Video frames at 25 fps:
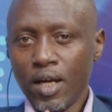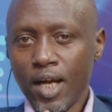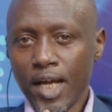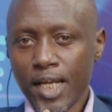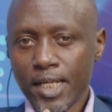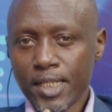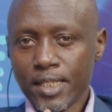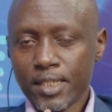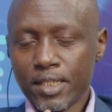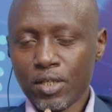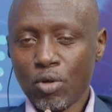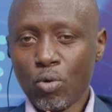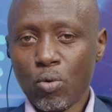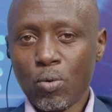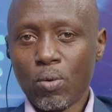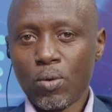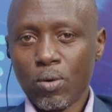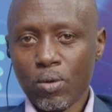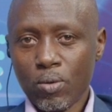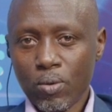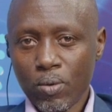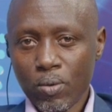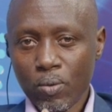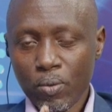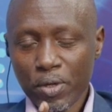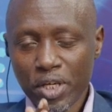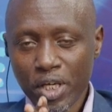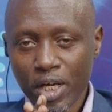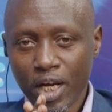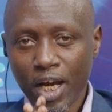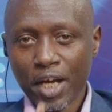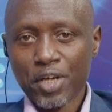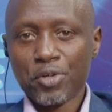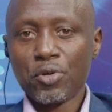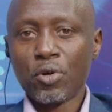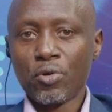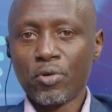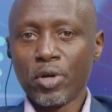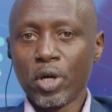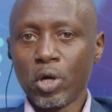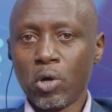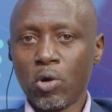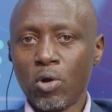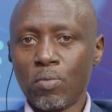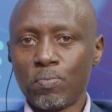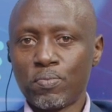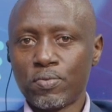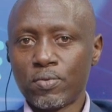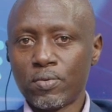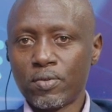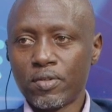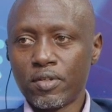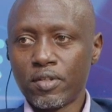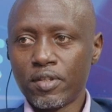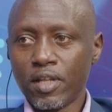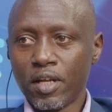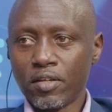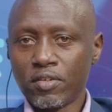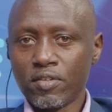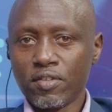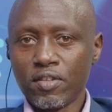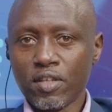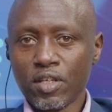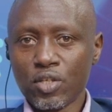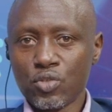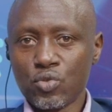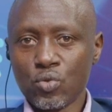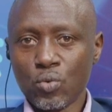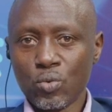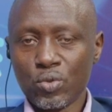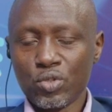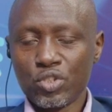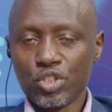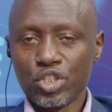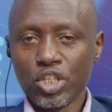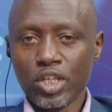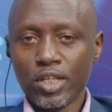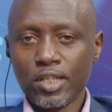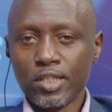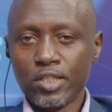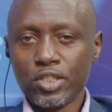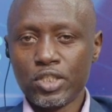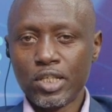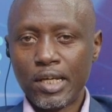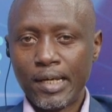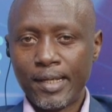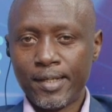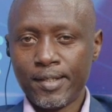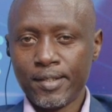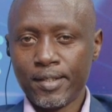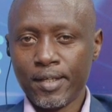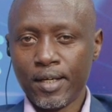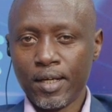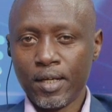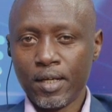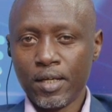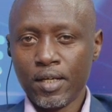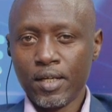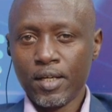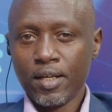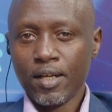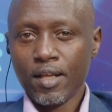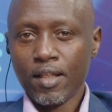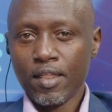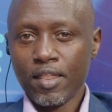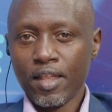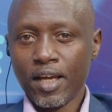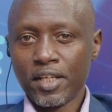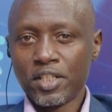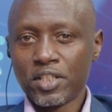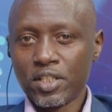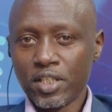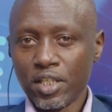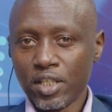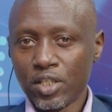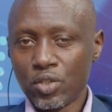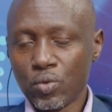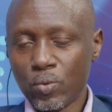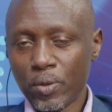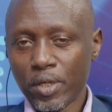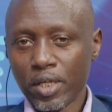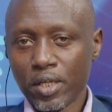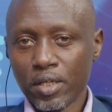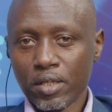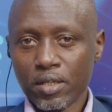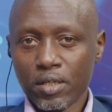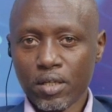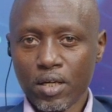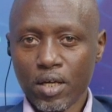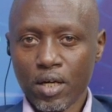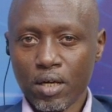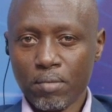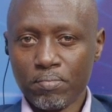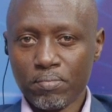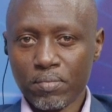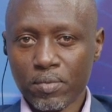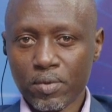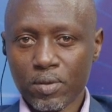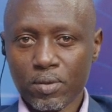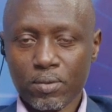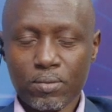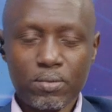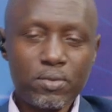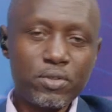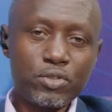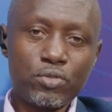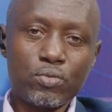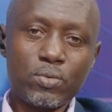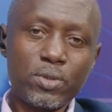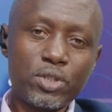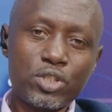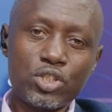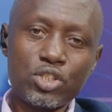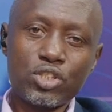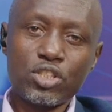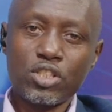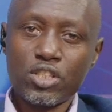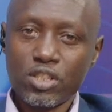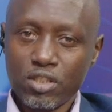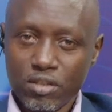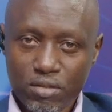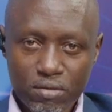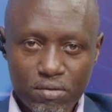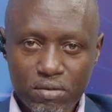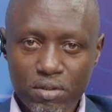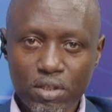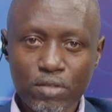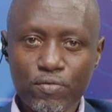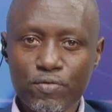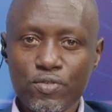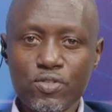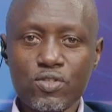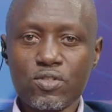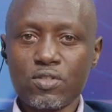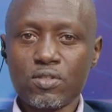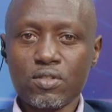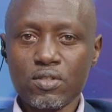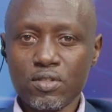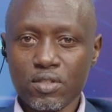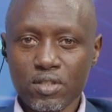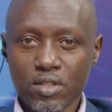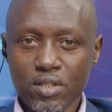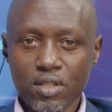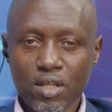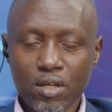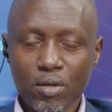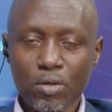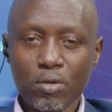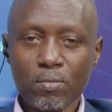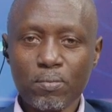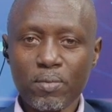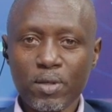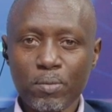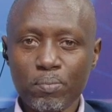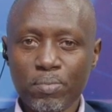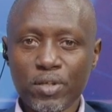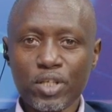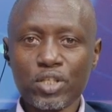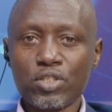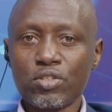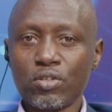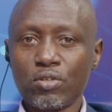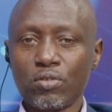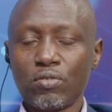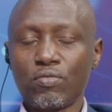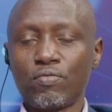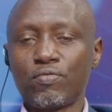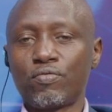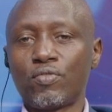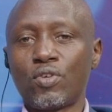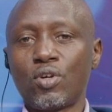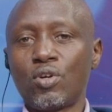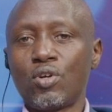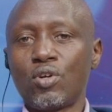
and we can only hope that things will change, and that gateway, which gives the impression of